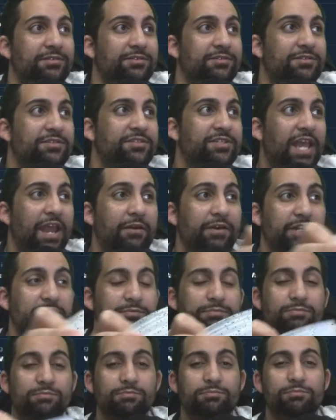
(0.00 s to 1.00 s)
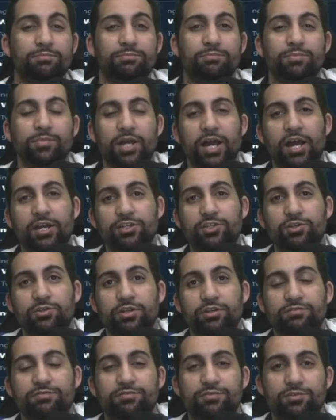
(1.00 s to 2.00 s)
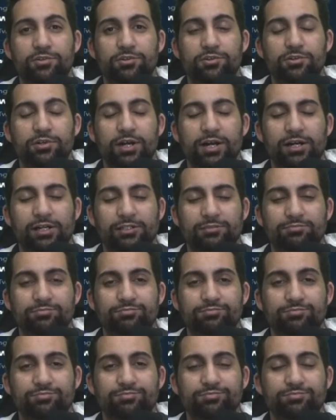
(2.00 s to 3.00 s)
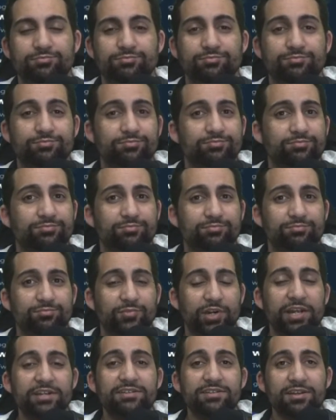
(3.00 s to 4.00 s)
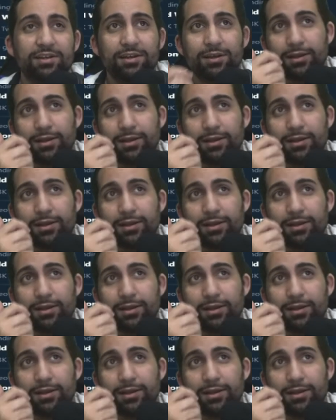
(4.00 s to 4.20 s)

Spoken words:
scary unit for red.